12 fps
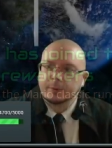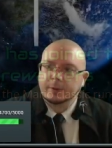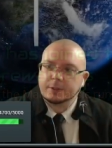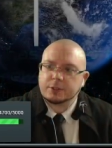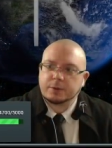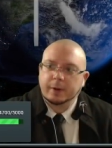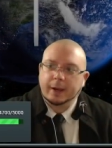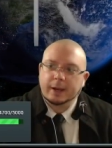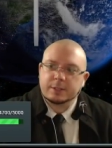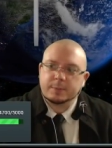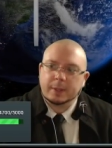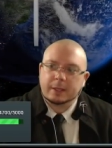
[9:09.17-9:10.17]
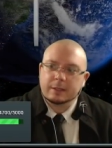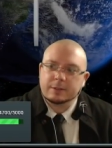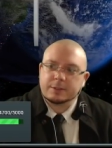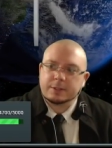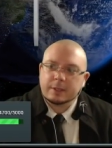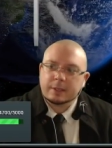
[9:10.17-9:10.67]
really strange,
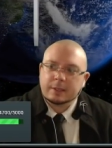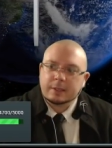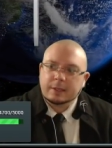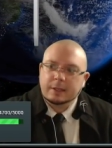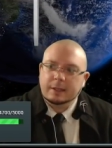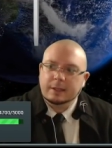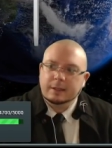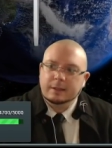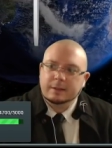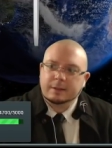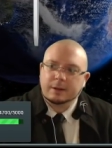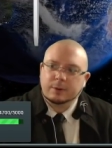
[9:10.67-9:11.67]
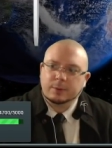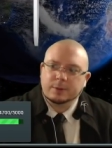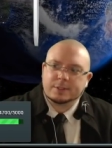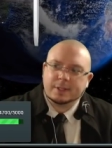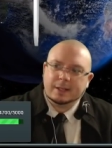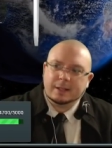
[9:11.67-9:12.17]
because there
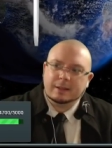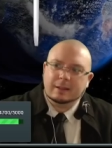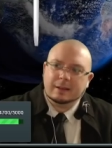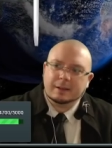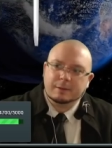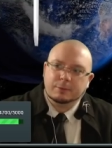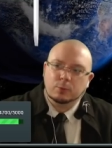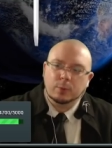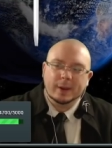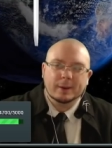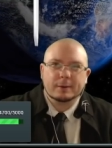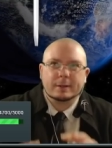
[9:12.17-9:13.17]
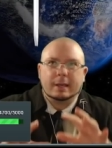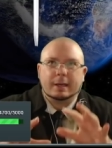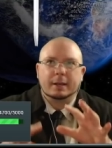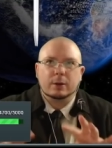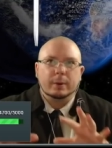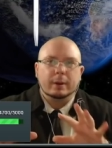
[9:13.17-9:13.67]
was a lot of weird kind
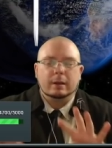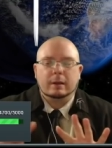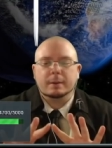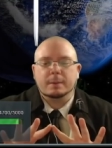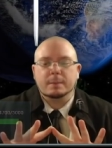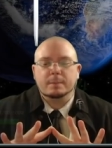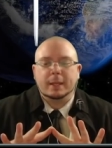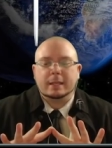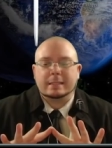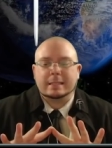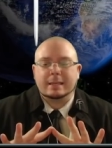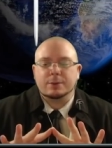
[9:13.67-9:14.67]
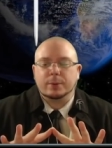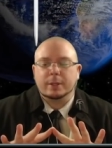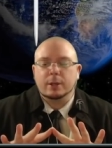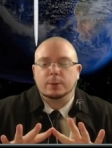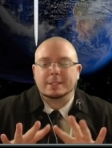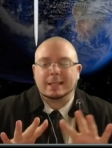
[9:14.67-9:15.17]
of going on, because they didn't really
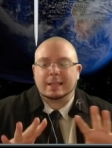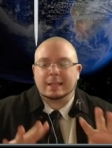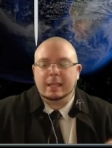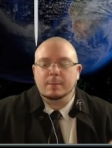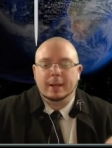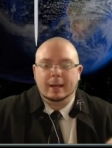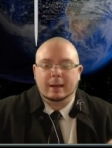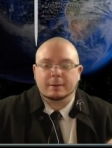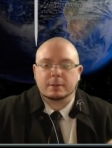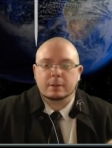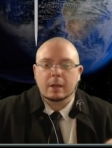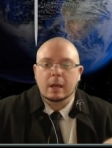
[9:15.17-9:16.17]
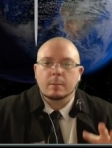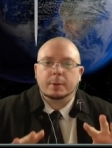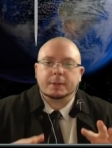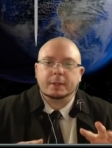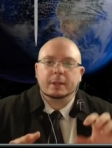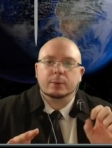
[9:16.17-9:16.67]
know what to theme it after. But
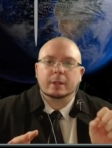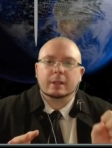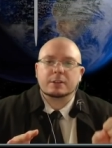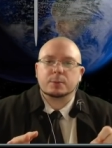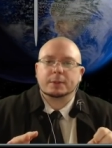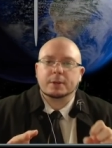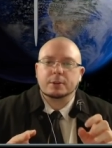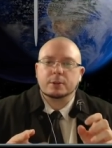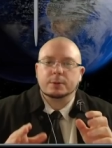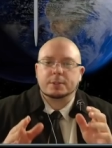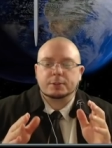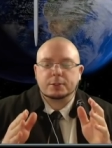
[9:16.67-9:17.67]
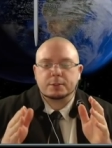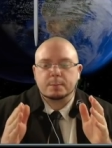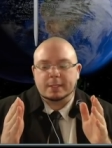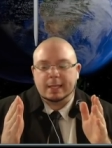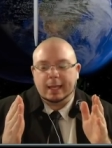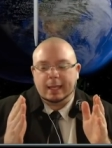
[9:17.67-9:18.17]
then they realized what they'll do is they'll just
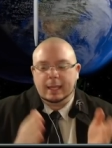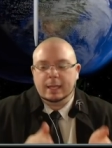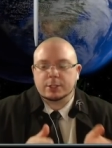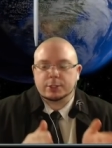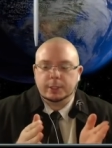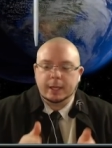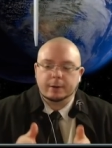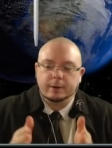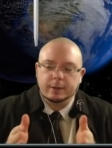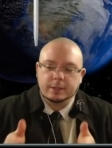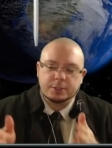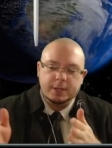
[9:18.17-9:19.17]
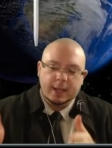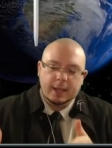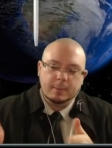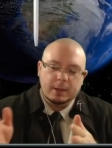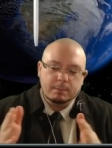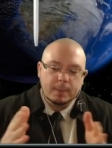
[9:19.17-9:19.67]
take each letter on his
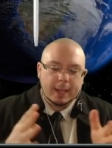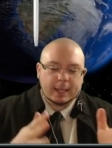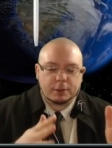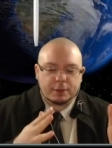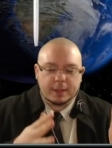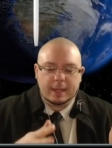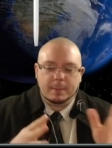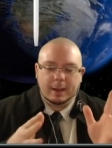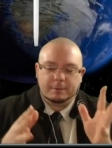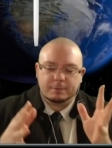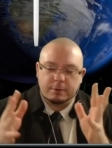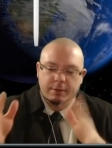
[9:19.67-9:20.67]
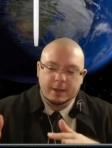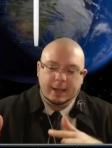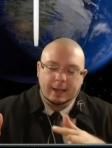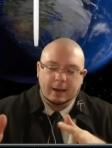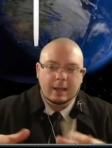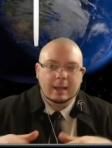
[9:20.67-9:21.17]
name and make a theme after
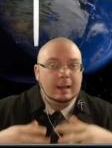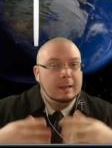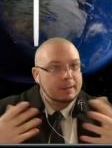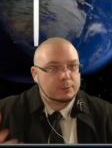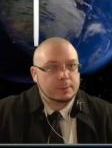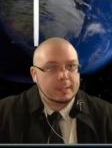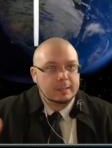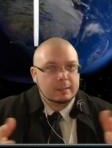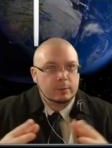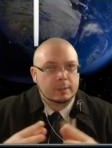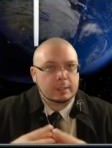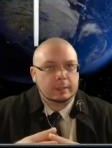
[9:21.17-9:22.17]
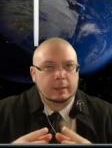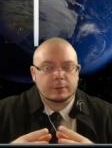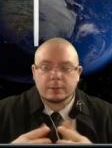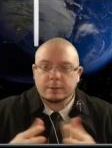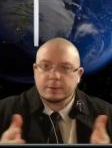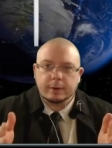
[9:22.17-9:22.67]
that. And that's what they did with the Legos.
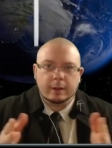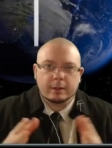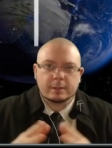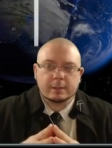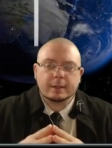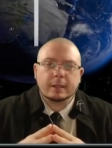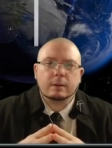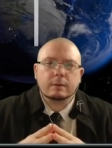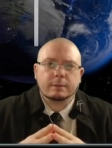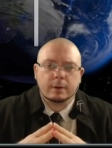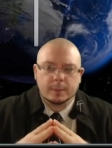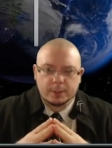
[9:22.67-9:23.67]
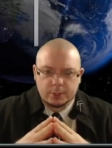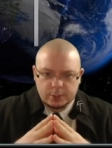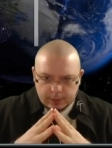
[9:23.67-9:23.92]
It was very excellent. Thank you very much,